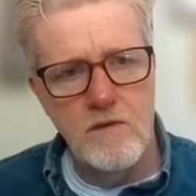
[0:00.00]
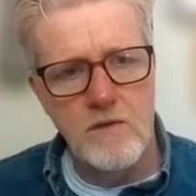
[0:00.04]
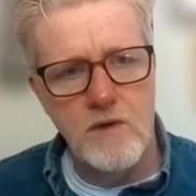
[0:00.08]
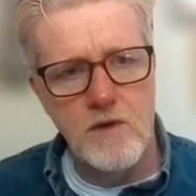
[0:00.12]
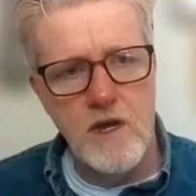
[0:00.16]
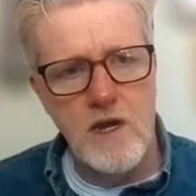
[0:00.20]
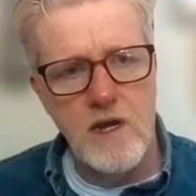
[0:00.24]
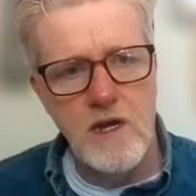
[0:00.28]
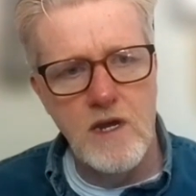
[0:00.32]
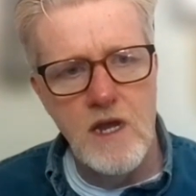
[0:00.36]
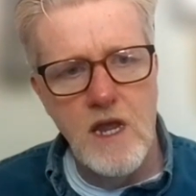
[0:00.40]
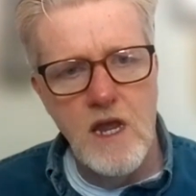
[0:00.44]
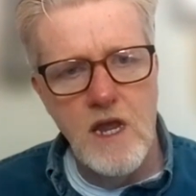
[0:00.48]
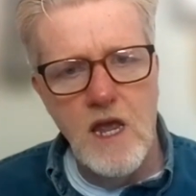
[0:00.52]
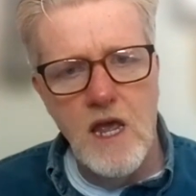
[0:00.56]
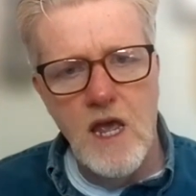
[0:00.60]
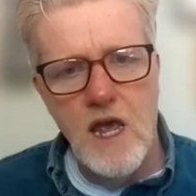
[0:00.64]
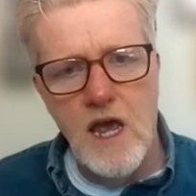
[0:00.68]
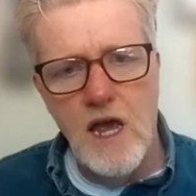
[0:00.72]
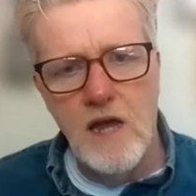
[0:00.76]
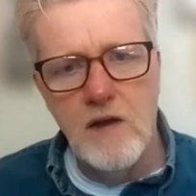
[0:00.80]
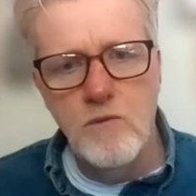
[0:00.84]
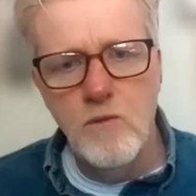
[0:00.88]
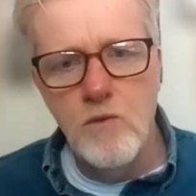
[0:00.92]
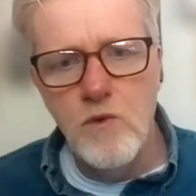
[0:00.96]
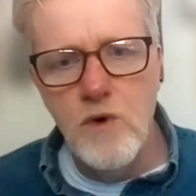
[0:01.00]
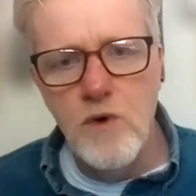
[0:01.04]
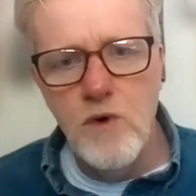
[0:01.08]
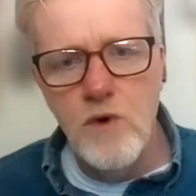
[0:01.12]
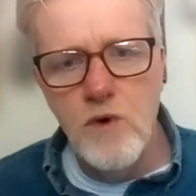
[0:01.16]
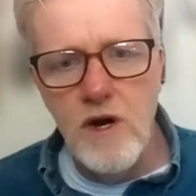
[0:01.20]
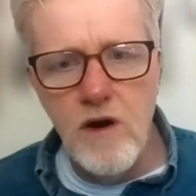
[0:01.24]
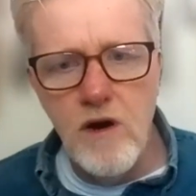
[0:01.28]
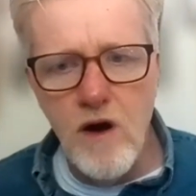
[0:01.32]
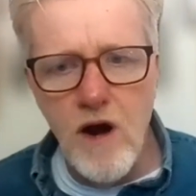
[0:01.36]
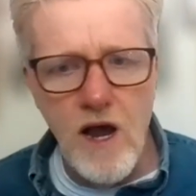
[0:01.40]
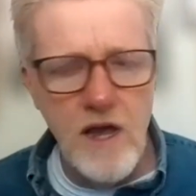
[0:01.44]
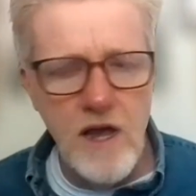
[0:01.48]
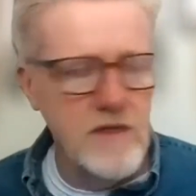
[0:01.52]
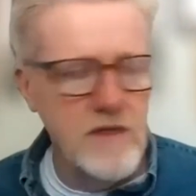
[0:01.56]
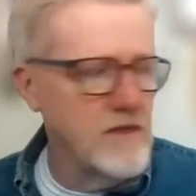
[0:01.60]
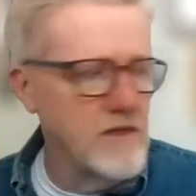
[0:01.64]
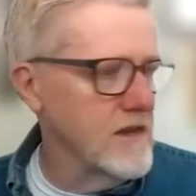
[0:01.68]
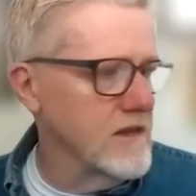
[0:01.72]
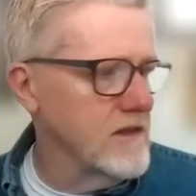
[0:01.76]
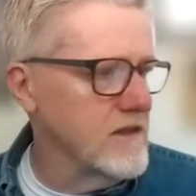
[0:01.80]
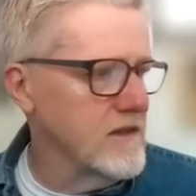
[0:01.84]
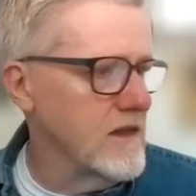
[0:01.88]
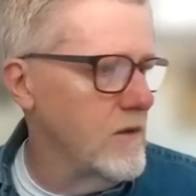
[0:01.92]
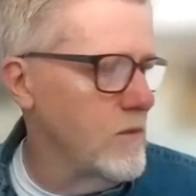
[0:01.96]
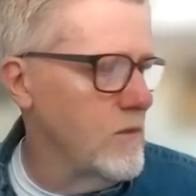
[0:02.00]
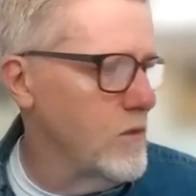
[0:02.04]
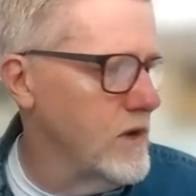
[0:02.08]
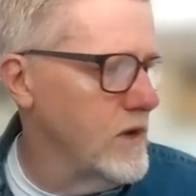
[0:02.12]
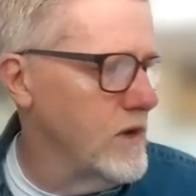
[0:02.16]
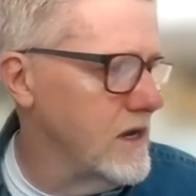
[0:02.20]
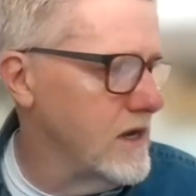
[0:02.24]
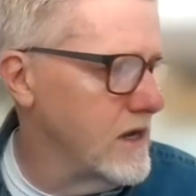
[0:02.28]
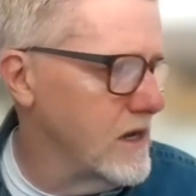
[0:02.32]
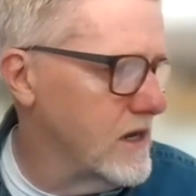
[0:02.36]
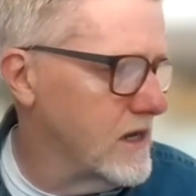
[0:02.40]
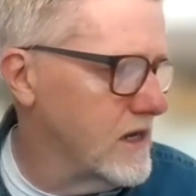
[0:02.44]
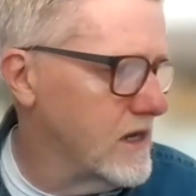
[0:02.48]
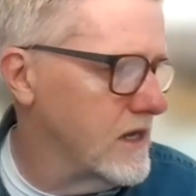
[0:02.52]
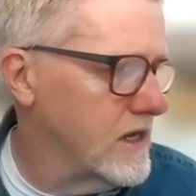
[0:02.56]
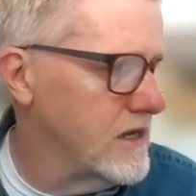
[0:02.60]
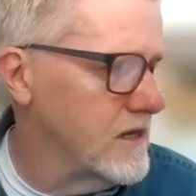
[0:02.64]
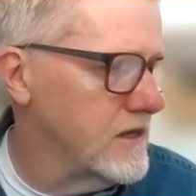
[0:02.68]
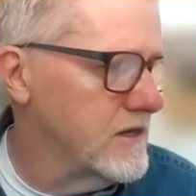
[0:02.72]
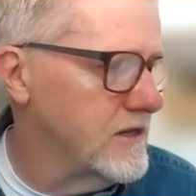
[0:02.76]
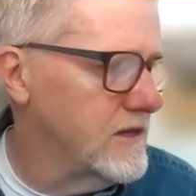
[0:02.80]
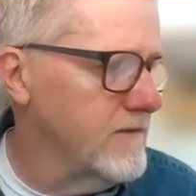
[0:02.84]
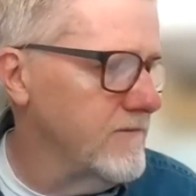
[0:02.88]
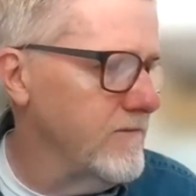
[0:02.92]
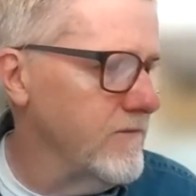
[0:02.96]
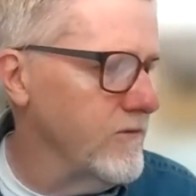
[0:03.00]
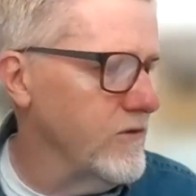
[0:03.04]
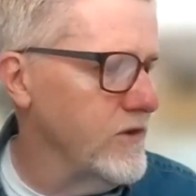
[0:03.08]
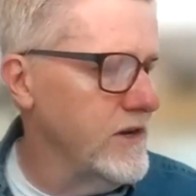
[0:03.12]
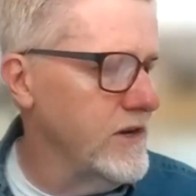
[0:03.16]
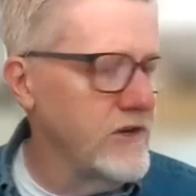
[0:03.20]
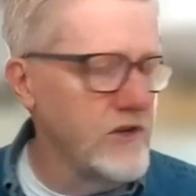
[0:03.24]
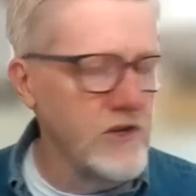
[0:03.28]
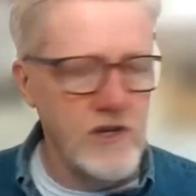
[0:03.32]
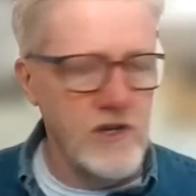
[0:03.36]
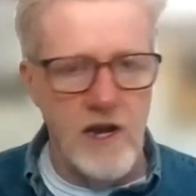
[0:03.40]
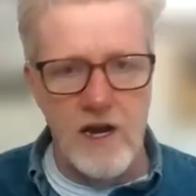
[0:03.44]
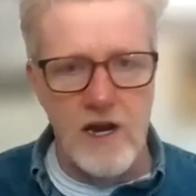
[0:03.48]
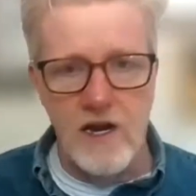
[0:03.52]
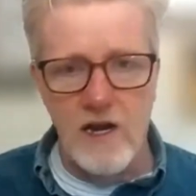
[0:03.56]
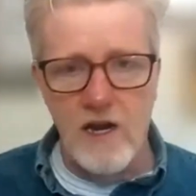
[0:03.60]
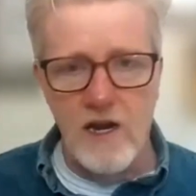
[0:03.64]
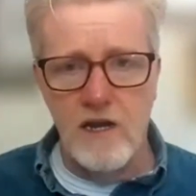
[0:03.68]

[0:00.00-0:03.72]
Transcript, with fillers: Okay. And where I think that we can differentiate,